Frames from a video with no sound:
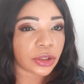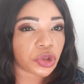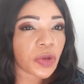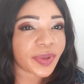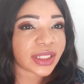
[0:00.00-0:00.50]

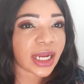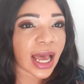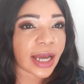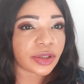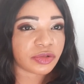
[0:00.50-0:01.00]
2%
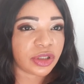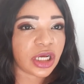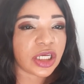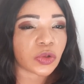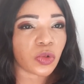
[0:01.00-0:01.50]

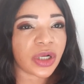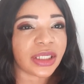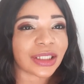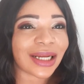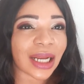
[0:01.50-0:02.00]
hydroquinone is what
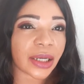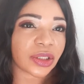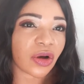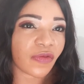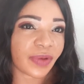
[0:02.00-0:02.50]
is allowed
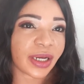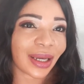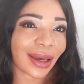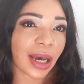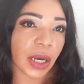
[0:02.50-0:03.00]
over
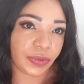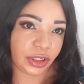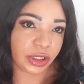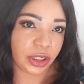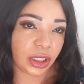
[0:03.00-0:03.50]
the
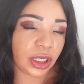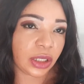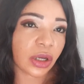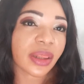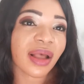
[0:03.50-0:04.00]
counter
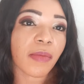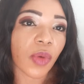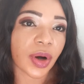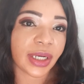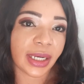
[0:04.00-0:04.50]
nothing
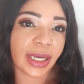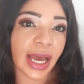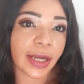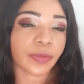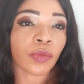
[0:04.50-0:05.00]
more than
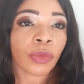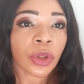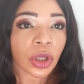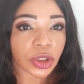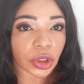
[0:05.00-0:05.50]
that
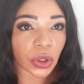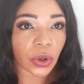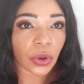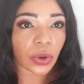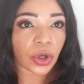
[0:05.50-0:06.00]

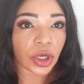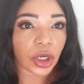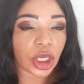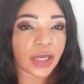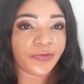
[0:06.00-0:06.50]
so
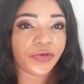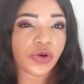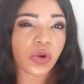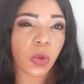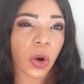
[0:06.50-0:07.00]
if
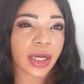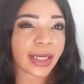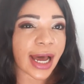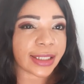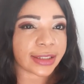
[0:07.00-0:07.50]
you
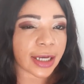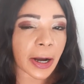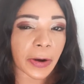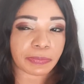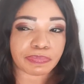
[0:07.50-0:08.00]
want that
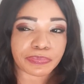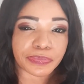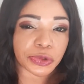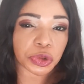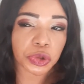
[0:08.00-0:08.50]
um
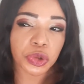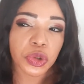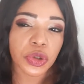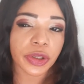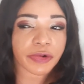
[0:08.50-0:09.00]

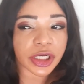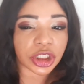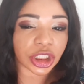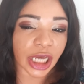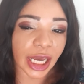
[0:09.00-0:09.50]
two three
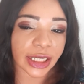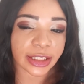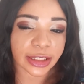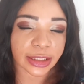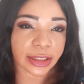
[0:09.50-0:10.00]
shades